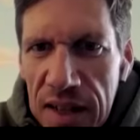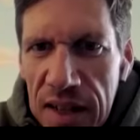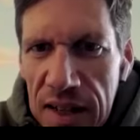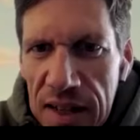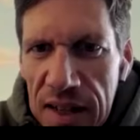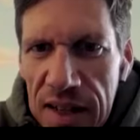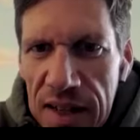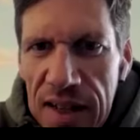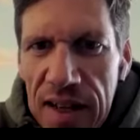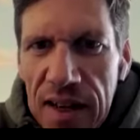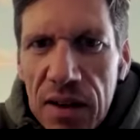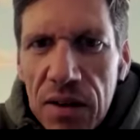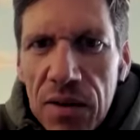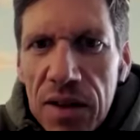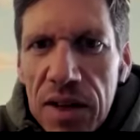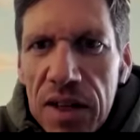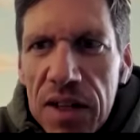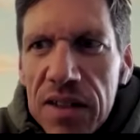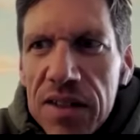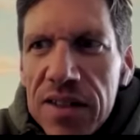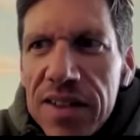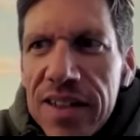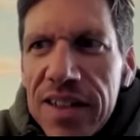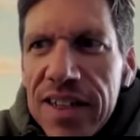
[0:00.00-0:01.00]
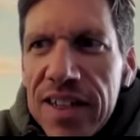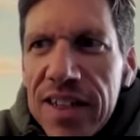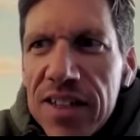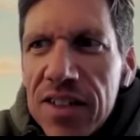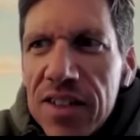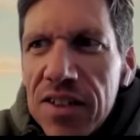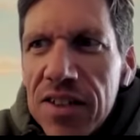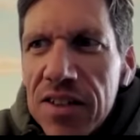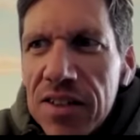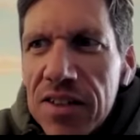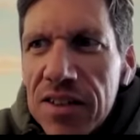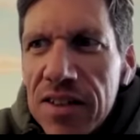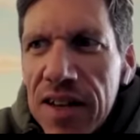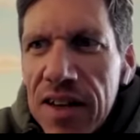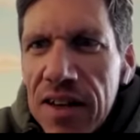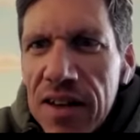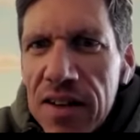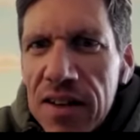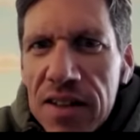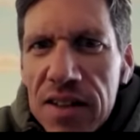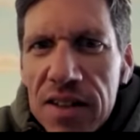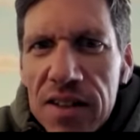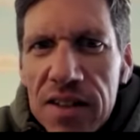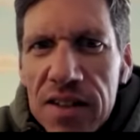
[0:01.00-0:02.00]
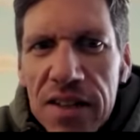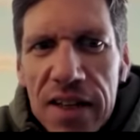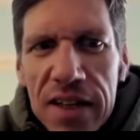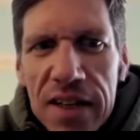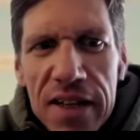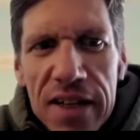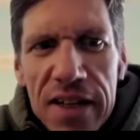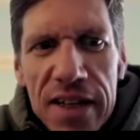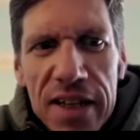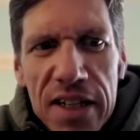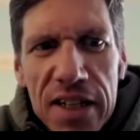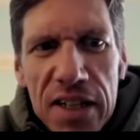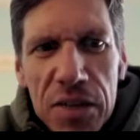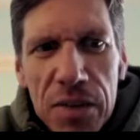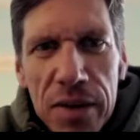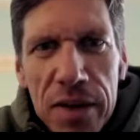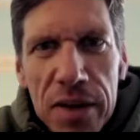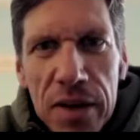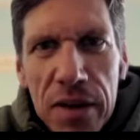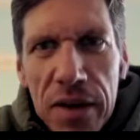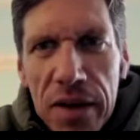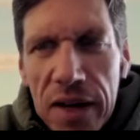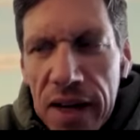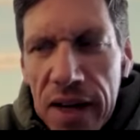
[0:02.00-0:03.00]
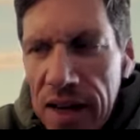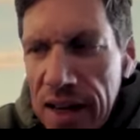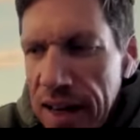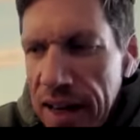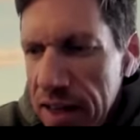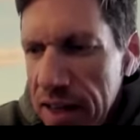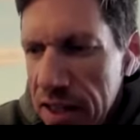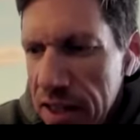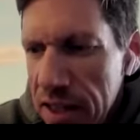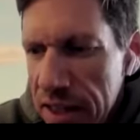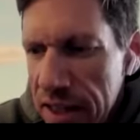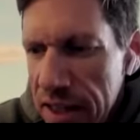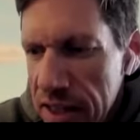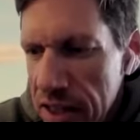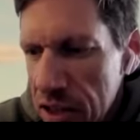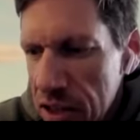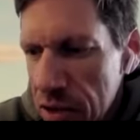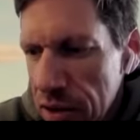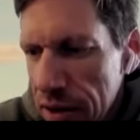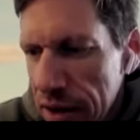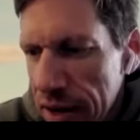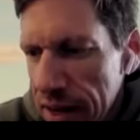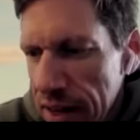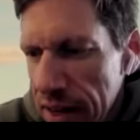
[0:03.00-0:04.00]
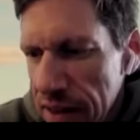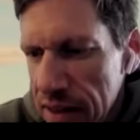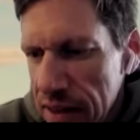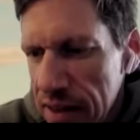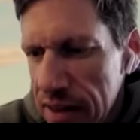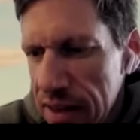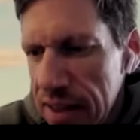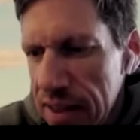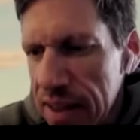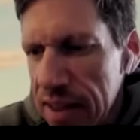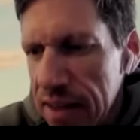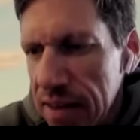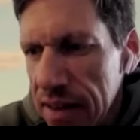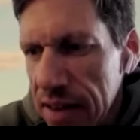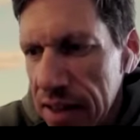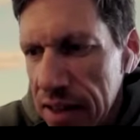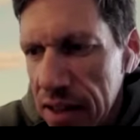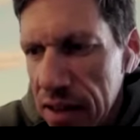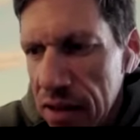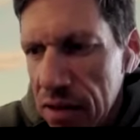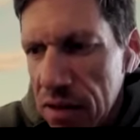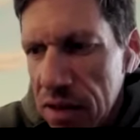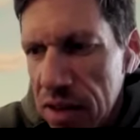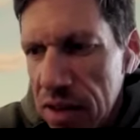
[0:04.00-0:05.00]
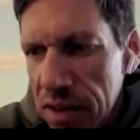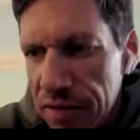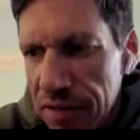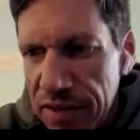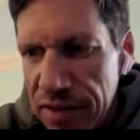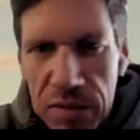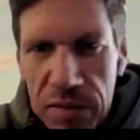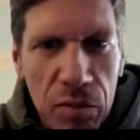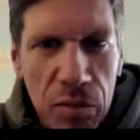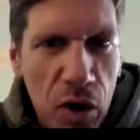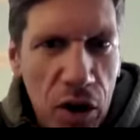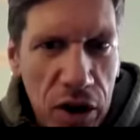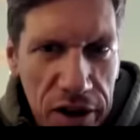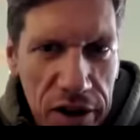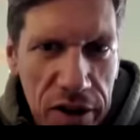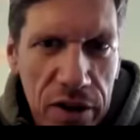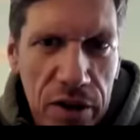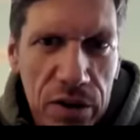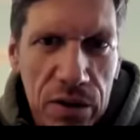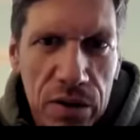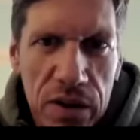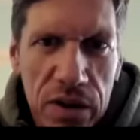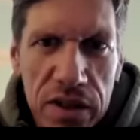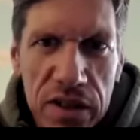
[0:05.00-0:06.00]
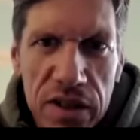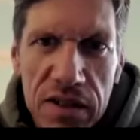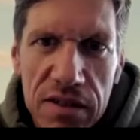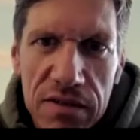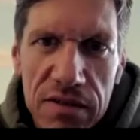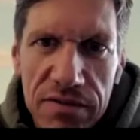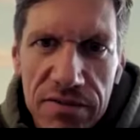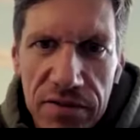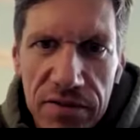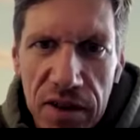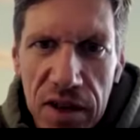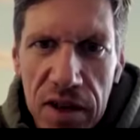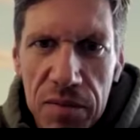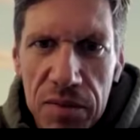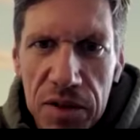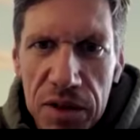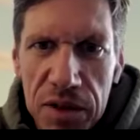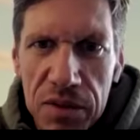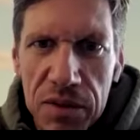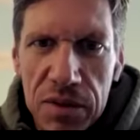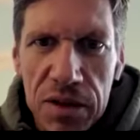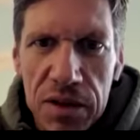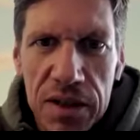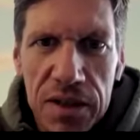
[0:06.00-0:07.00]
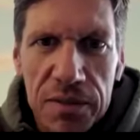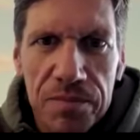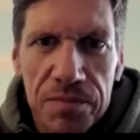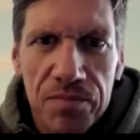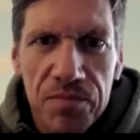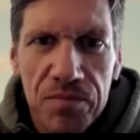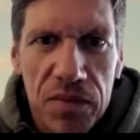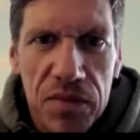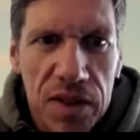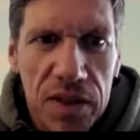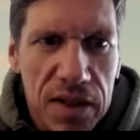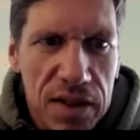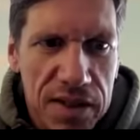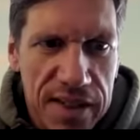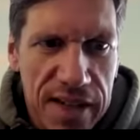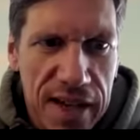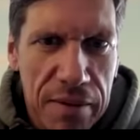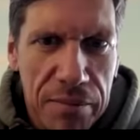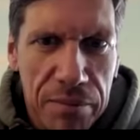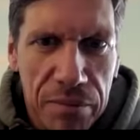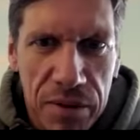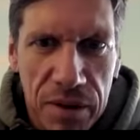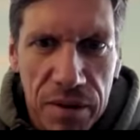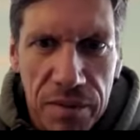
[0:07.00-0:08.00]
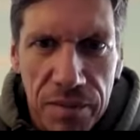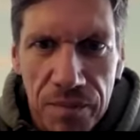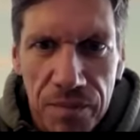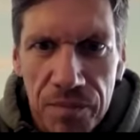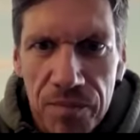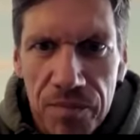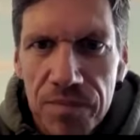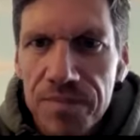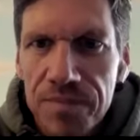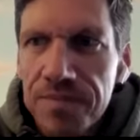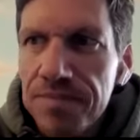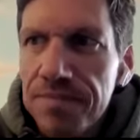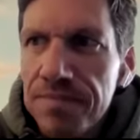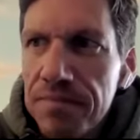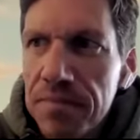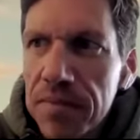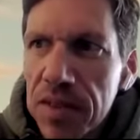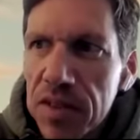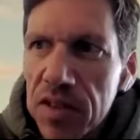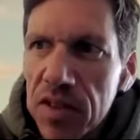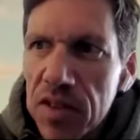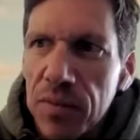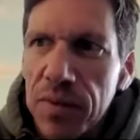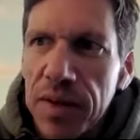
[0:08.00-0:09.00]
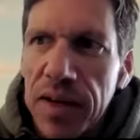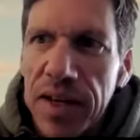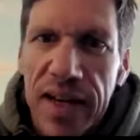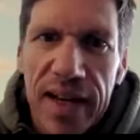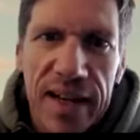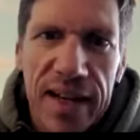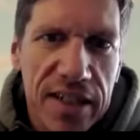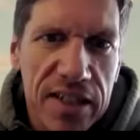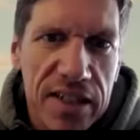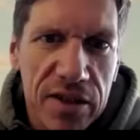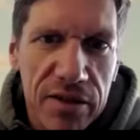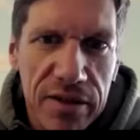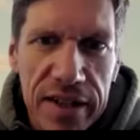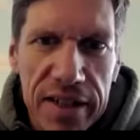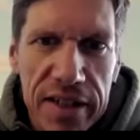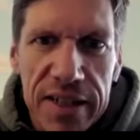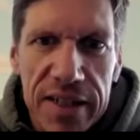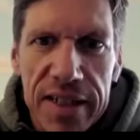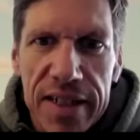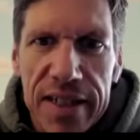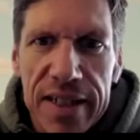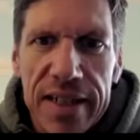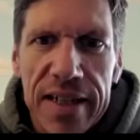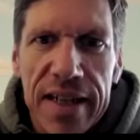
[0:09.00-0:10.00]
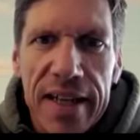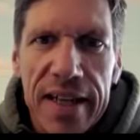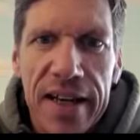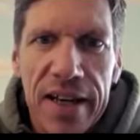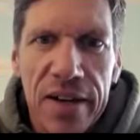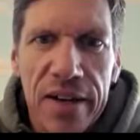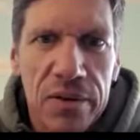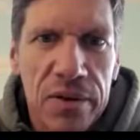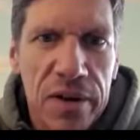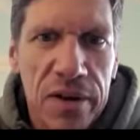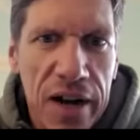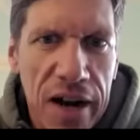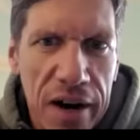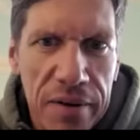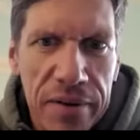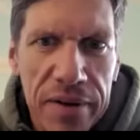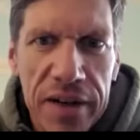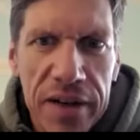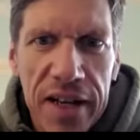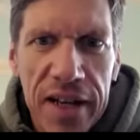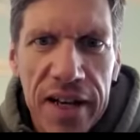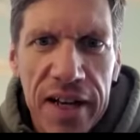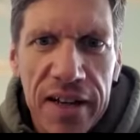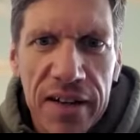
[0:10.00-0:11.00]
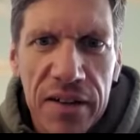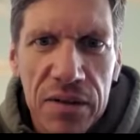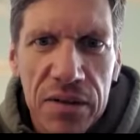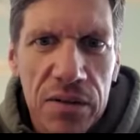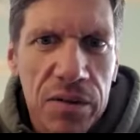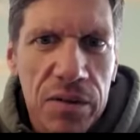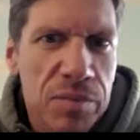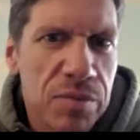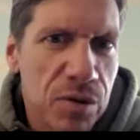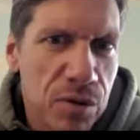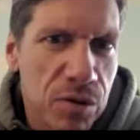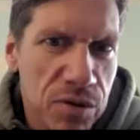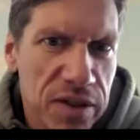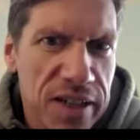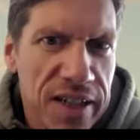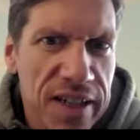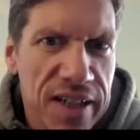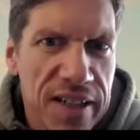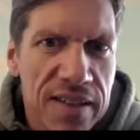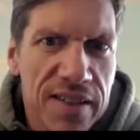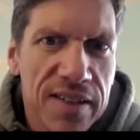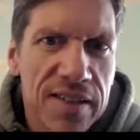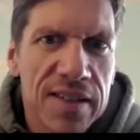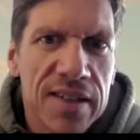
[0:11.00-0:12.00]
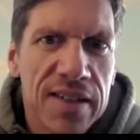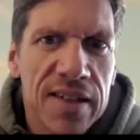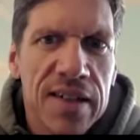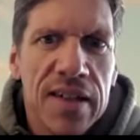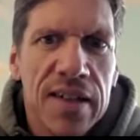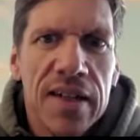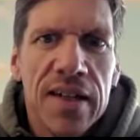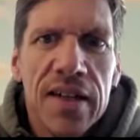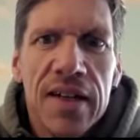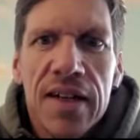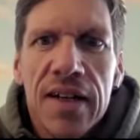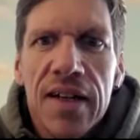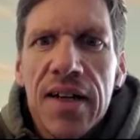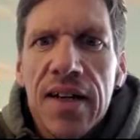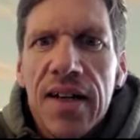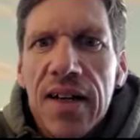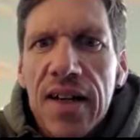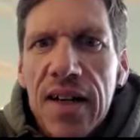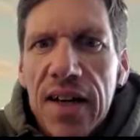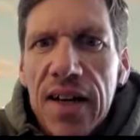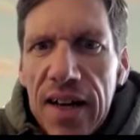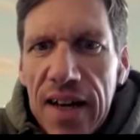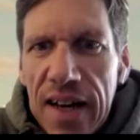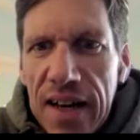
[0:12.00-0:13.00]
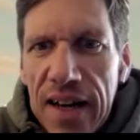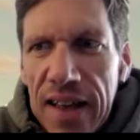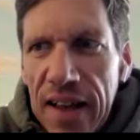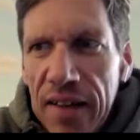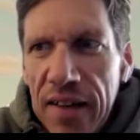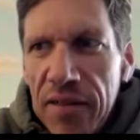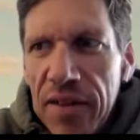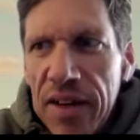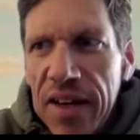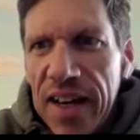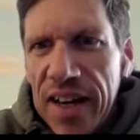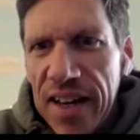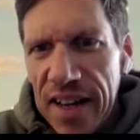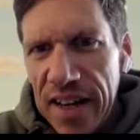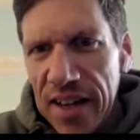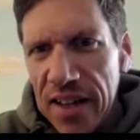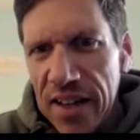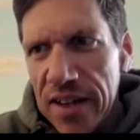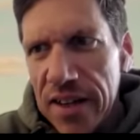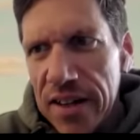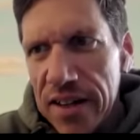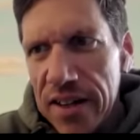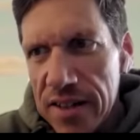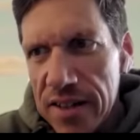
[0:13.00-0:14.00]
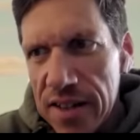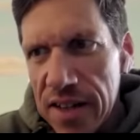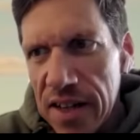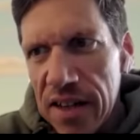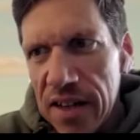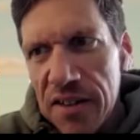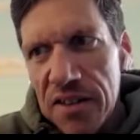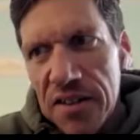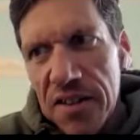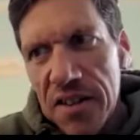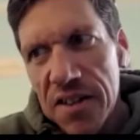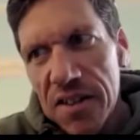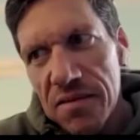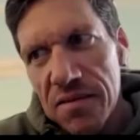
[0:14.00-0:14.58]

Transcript: Now, these days, there are these techniques where you can actually extract different molecules from your sample. So we can extract DNA or RNA or proteins. And then we can actually start